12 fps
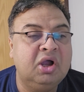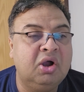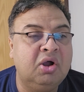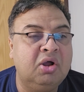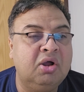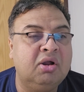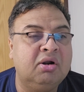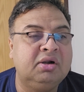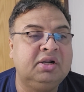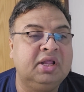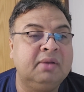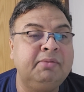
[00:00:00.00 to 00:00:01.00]
or
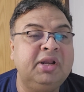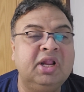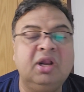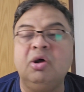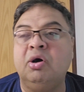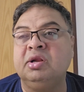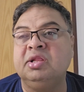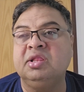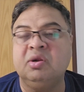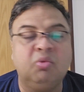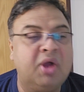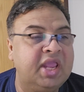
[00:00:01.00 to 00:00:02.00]
terminal, or the
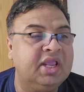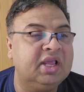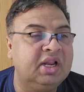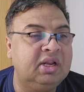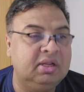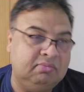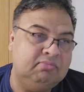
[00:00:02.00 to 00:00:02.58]
cervical.